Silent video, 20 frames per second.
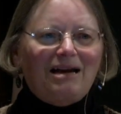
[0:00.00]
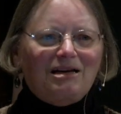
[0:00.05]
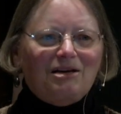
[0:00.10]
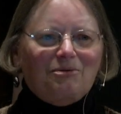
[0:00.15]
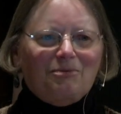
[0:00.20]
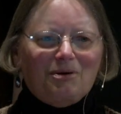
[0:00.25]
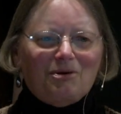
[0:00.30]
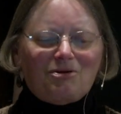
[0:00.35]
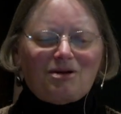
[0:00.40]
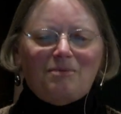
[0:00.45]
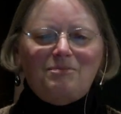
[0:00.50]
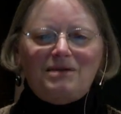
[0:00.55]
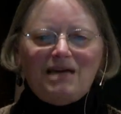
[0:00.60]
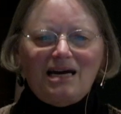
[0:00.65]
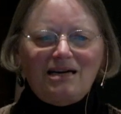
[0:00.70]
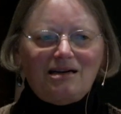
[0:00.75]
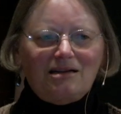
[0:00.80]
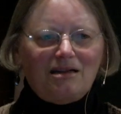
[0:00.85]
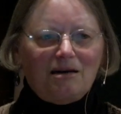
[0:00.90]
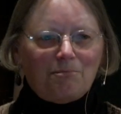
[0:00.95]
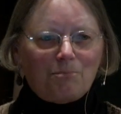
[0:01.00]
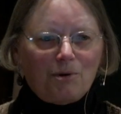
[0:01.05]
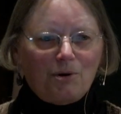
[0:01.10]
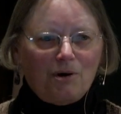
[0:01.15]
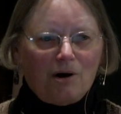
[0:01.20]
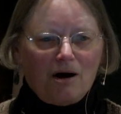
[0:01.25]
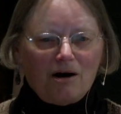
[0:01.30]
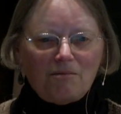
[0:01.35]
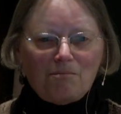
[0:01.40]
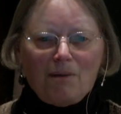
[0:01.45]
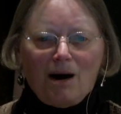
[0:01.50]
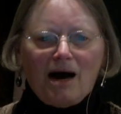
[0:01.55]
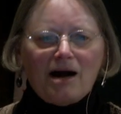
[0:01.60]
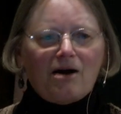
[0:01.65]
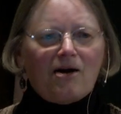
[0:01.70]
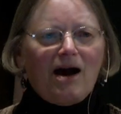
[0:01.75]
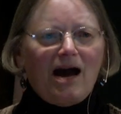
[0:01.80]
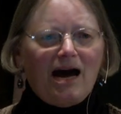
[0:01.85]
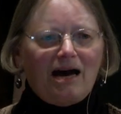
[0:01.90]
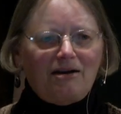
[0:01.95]
It was some data that Bernard Meyer
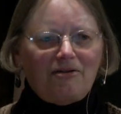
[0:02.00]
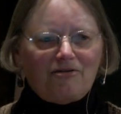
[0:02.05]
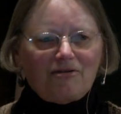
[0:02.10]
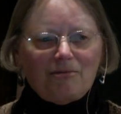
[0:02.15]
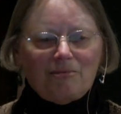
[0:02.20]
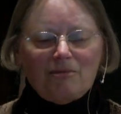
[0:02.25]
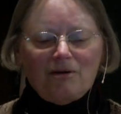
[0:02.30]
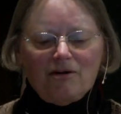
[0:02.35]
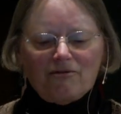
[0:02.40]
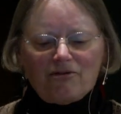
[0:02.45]
had from